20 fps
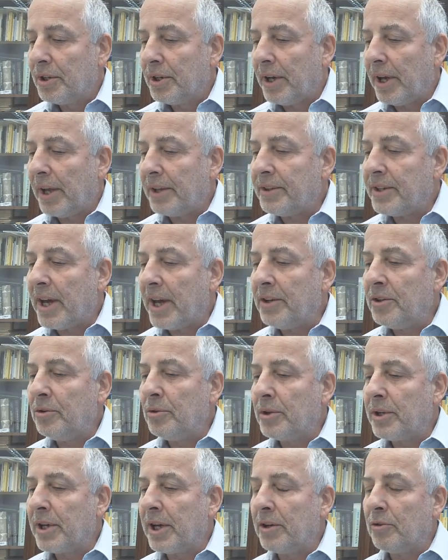and then you
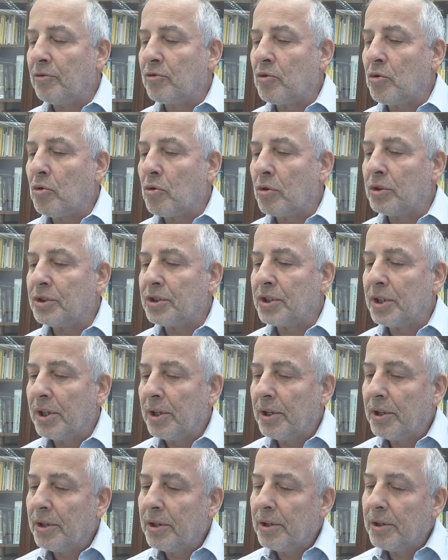can of course
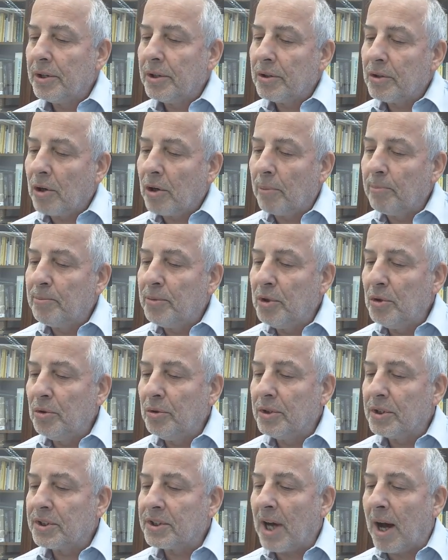compute
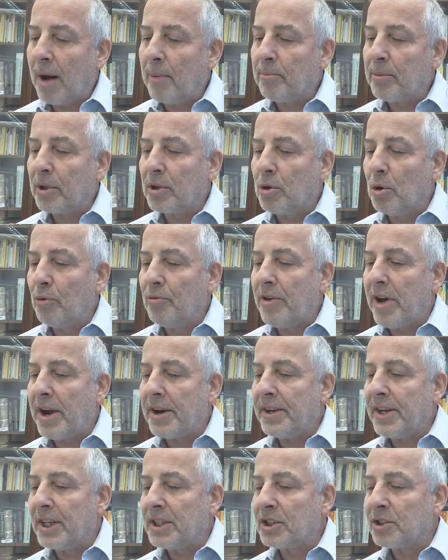the sample
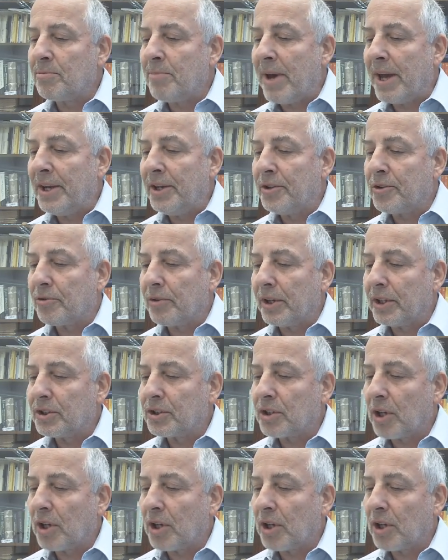covariance matrix.